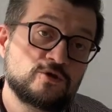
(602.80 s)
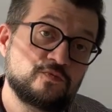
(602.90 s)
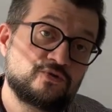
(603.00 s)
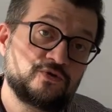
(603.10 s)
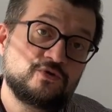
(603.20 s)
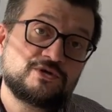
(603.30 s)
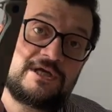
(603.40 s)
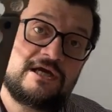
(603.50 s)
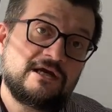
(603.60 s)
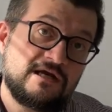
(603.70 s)
to produce
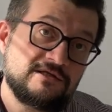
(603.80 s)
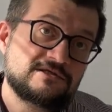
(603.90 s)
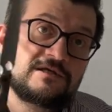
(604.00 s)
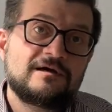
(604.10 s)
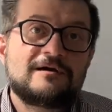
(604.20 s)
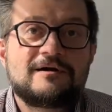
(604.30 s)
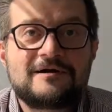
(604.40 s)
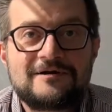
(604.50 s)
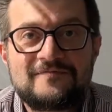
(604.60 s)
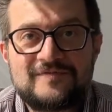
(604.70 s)
another
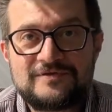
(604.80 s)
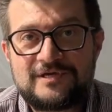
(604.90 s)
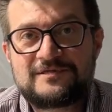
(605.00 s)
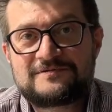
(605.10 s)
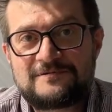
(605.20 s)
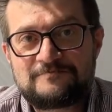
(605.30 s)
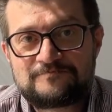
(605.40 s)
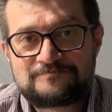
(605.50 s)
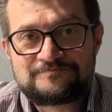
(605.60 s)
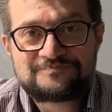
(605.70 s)
uh, Vendetta
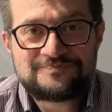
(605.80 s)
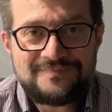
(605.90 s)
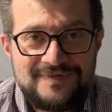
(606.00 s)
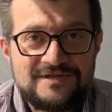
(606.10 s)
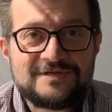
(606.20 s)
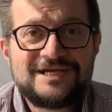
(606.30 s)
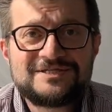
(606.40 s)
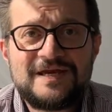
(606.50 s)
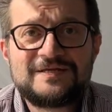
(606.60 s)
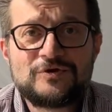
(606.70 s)

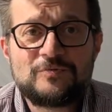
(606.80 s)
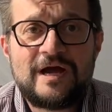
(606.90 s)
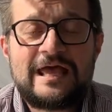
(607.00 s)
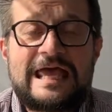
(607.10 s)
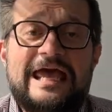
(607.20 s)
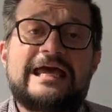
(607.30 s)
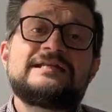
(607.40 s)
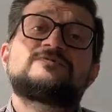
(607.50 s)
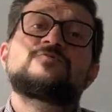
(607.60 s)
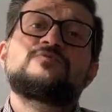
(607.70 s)
titanium, and
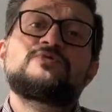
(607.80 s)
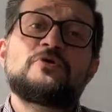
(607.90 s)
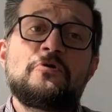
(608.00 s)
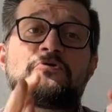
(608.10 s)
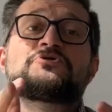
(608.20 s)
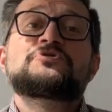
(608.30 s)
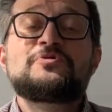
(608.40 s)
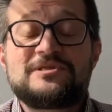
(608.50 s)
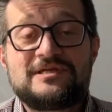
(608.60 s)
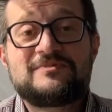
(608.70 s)
it will be also
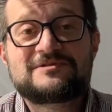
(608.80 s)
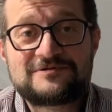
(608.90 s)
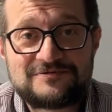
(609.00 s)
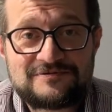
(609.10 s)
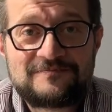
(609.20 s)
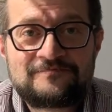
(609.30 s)
limited.